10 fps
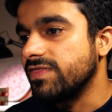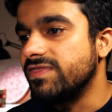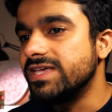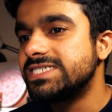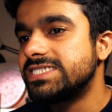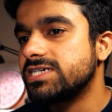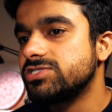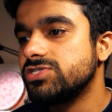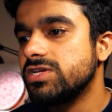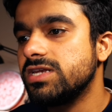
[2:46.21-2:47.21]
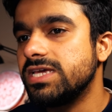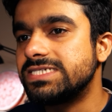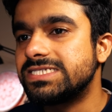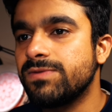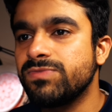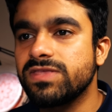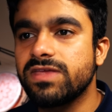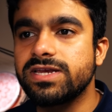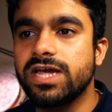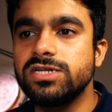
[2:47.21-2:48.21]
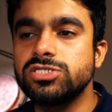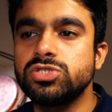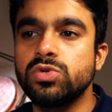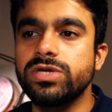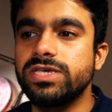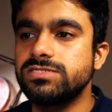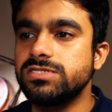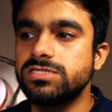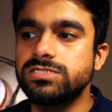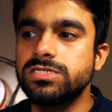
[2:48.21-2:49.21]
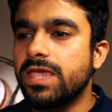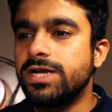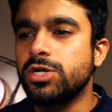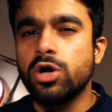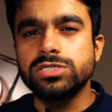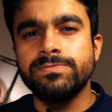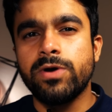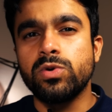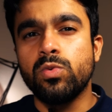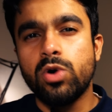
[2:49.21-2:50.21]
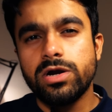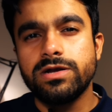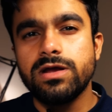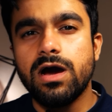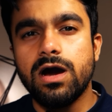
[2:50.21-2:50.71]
this section is something that kind of showcases and talks about what